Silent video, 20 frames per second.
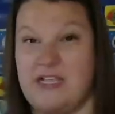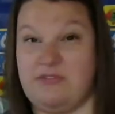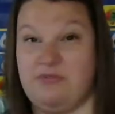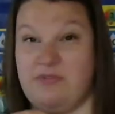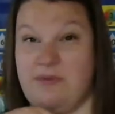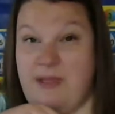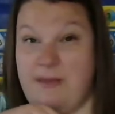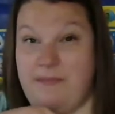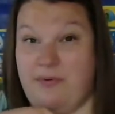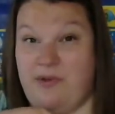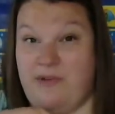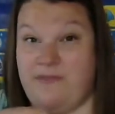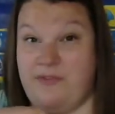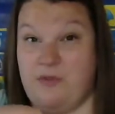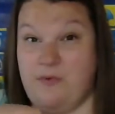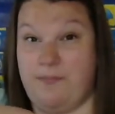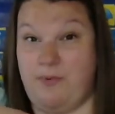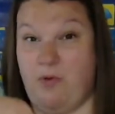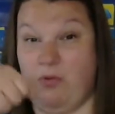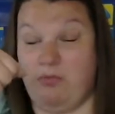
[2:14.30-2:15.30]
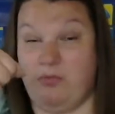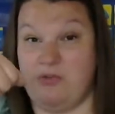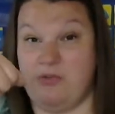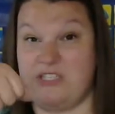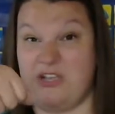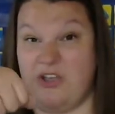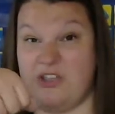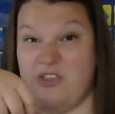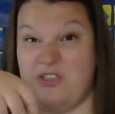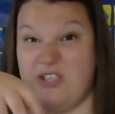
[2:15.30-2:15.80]
remember, if you pull roots
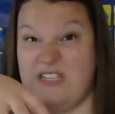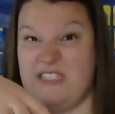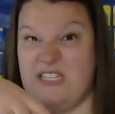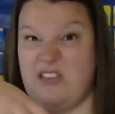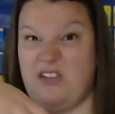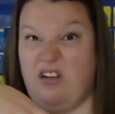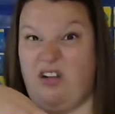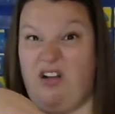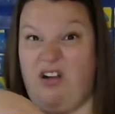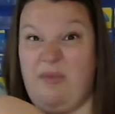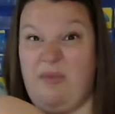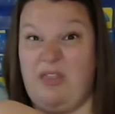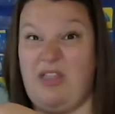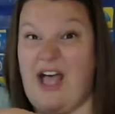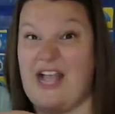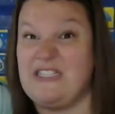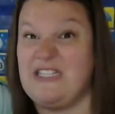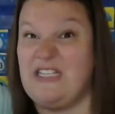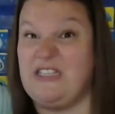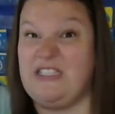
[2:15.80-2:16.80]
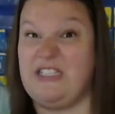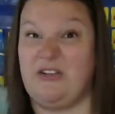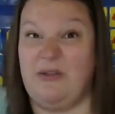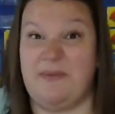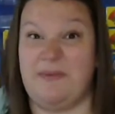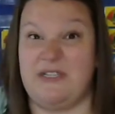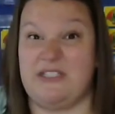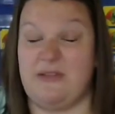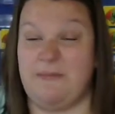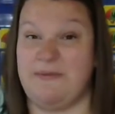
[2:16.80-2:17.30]
out, you can see there are lots of little
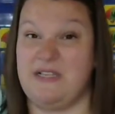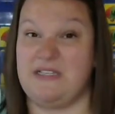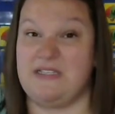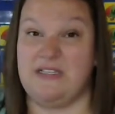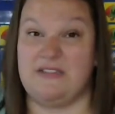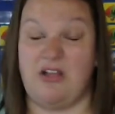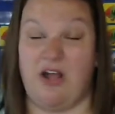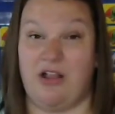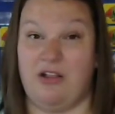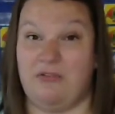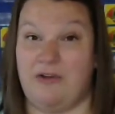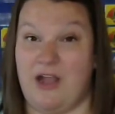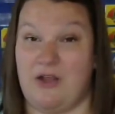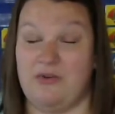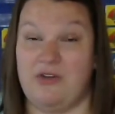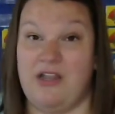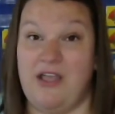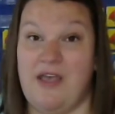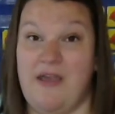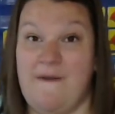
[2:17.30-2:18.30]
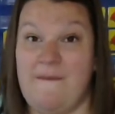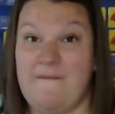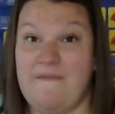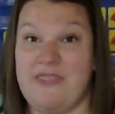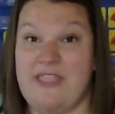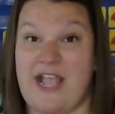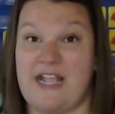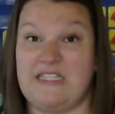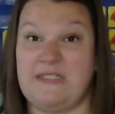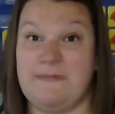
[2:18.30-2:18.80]
bits and pieces all around.
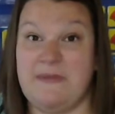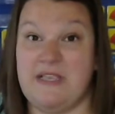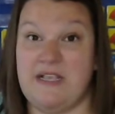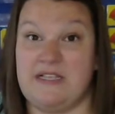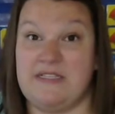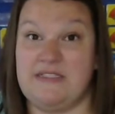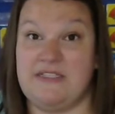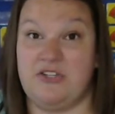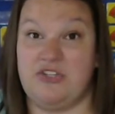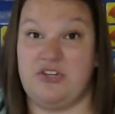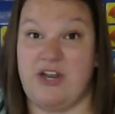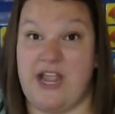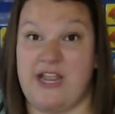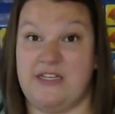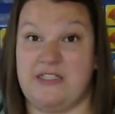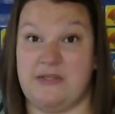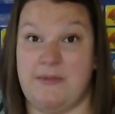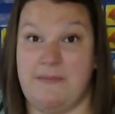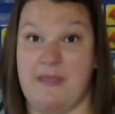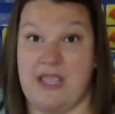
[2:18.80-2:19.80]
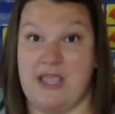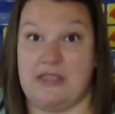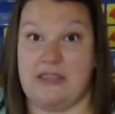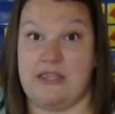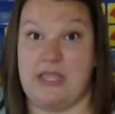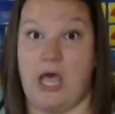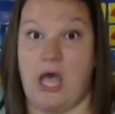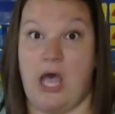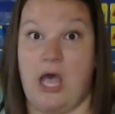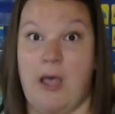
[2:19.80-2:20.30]
That's because they're trying to make
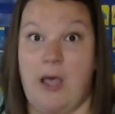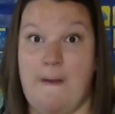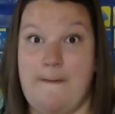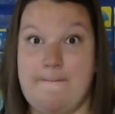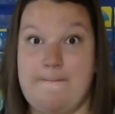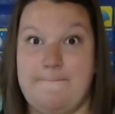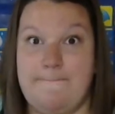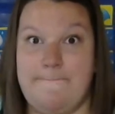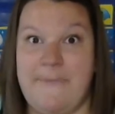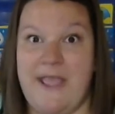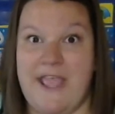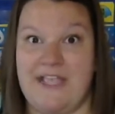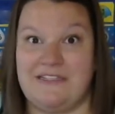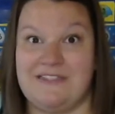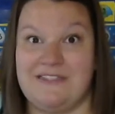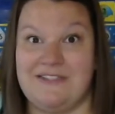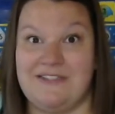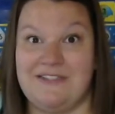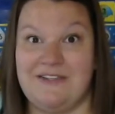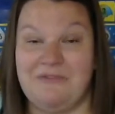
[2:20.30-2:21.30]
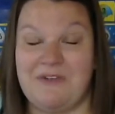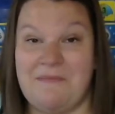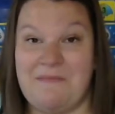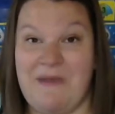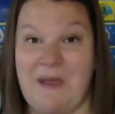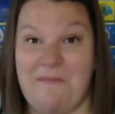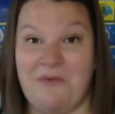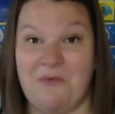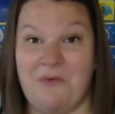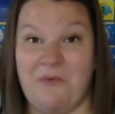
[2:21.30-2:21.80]
the base.
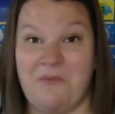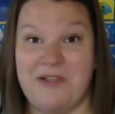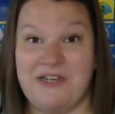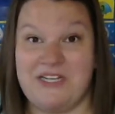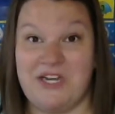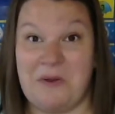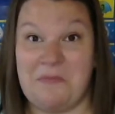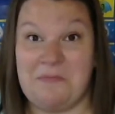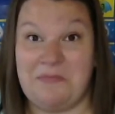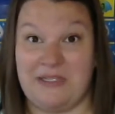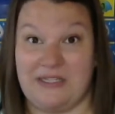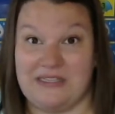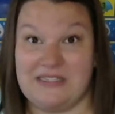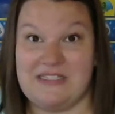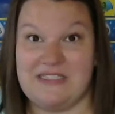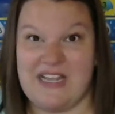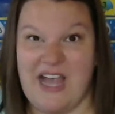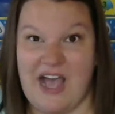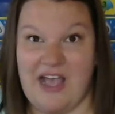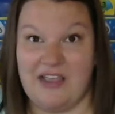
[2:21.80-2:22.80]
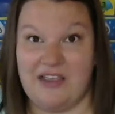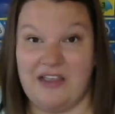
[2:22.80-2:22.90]
Remember when we did our beanstalk?